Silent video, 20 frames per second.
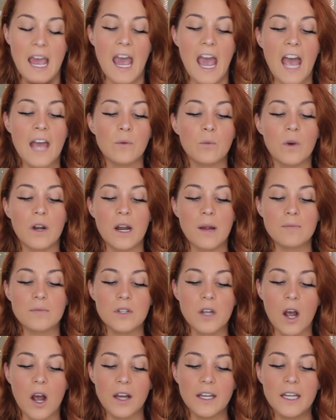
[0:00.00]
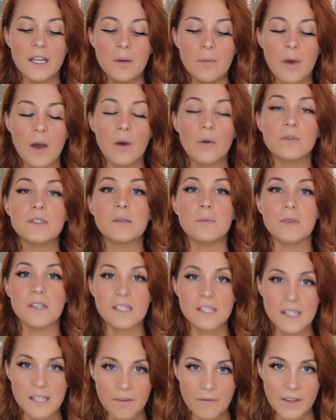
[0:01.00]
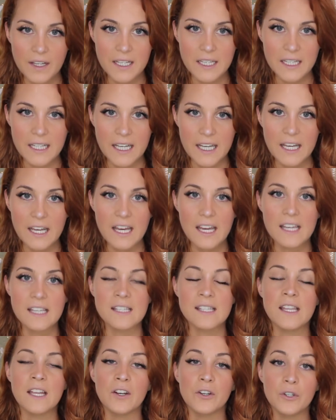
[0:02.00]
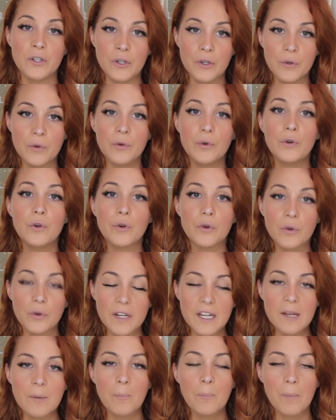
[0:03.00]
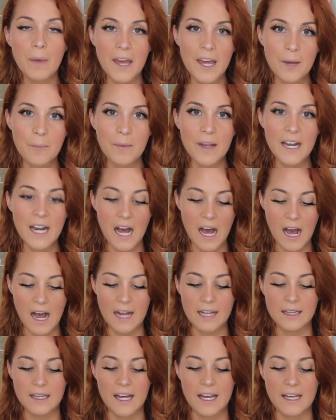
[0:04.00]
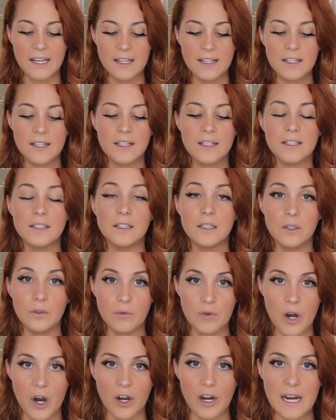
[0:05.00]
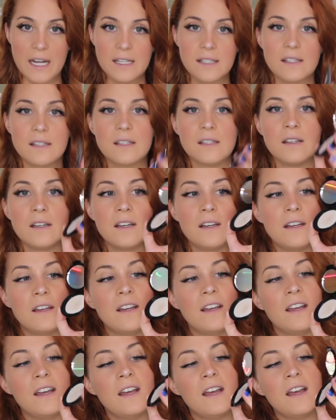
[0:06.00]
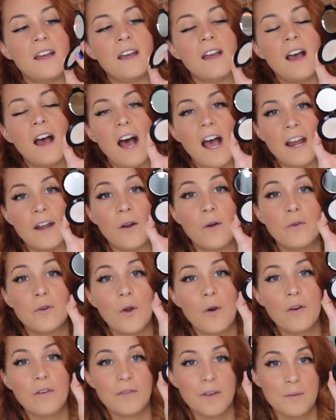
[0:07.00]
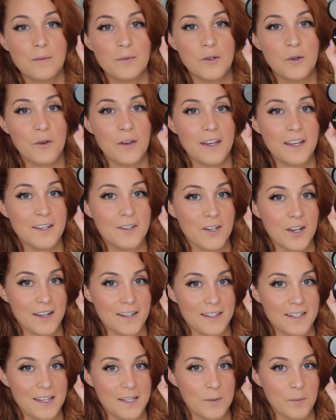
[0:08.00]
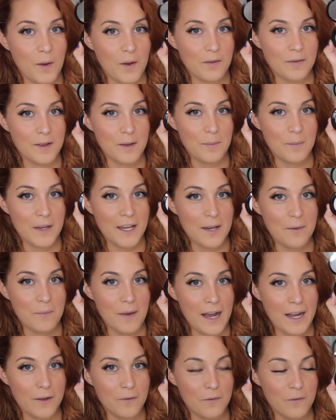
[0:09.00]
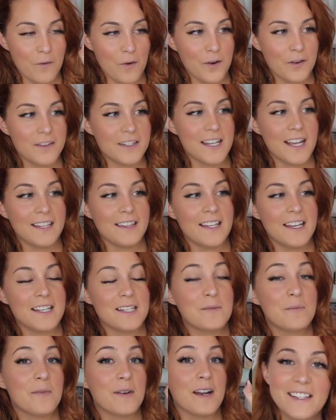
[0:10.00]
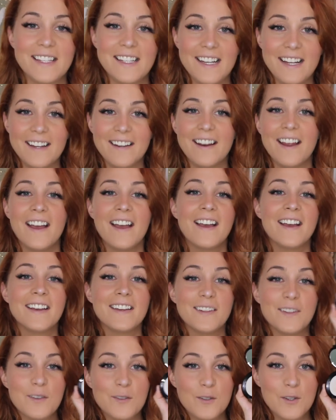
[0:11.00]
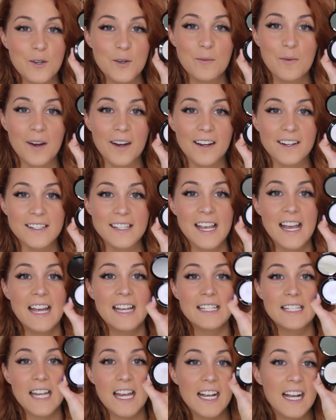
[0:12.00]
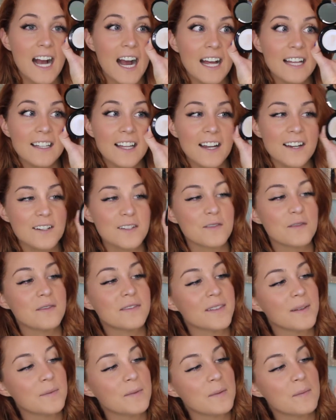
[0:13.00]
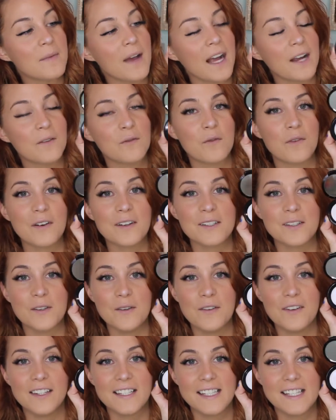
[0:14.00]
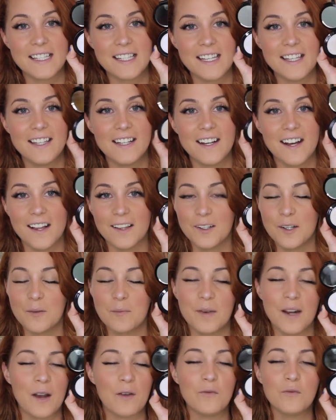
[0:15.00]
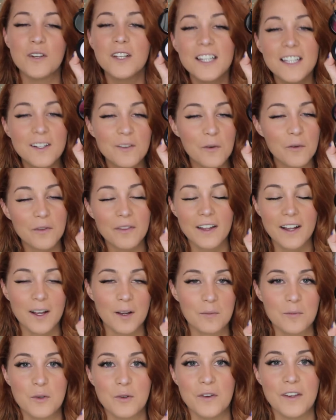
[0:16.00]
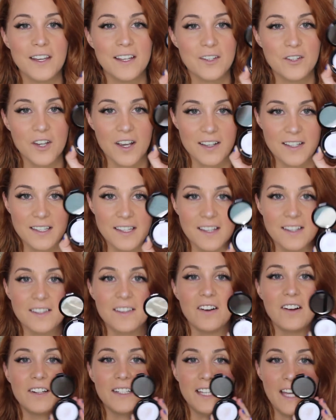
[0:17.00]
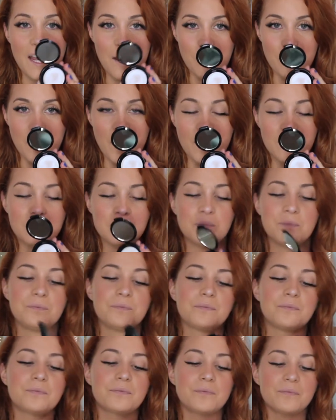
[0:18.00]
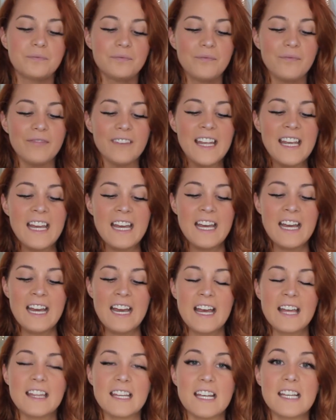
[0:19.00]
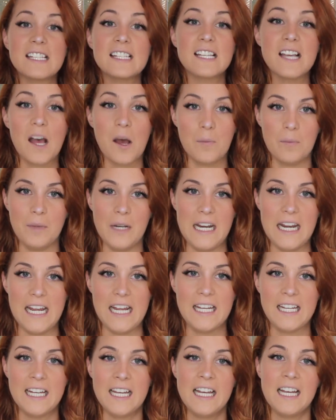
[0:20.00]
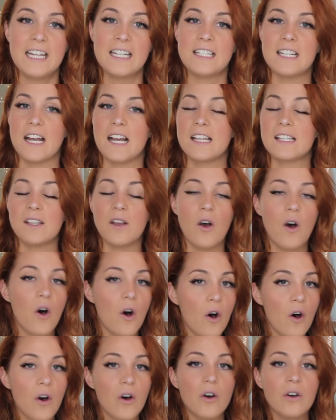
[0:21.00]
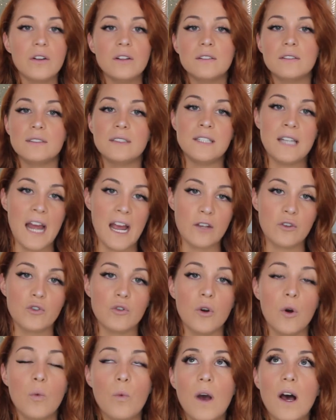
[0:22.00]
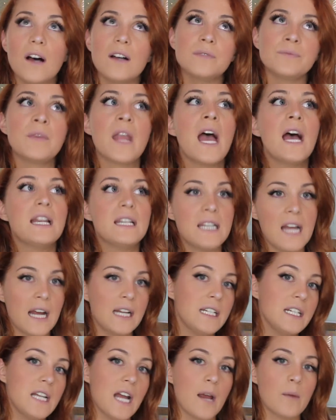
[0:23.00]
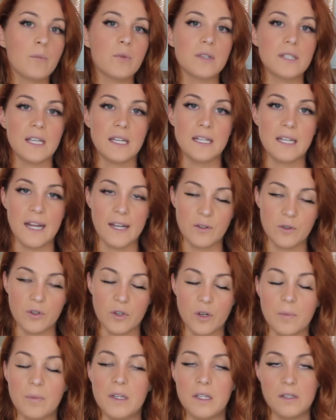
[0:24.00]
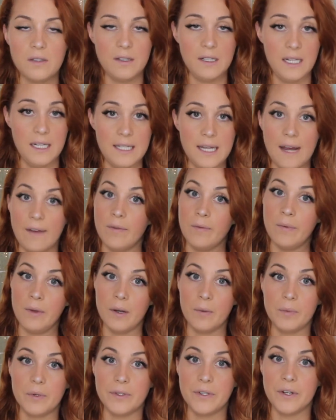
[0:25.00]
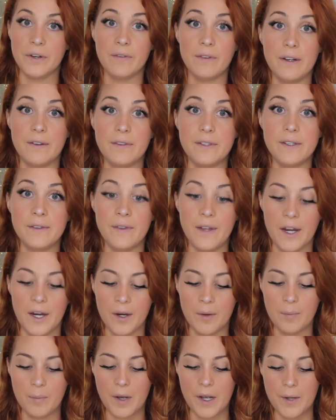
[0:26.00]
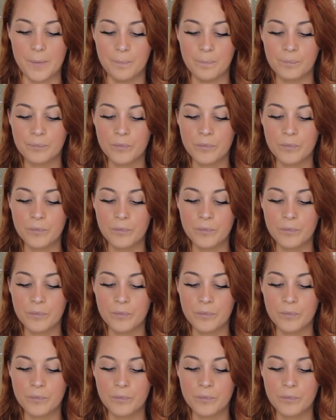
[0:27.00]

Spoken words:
And what I'm talking about specifically is their new cream pigment highlight, Lunaris. I don't know if I'm doing it justice by flipping it back and forth like this, but seeing YouTubers take highlighters and flip them back and forth so you can see the color, but I really don't think I'm doing it justice on camera. This company does all natural, well, 99% natural because you need to have a bit of preservatives in there, but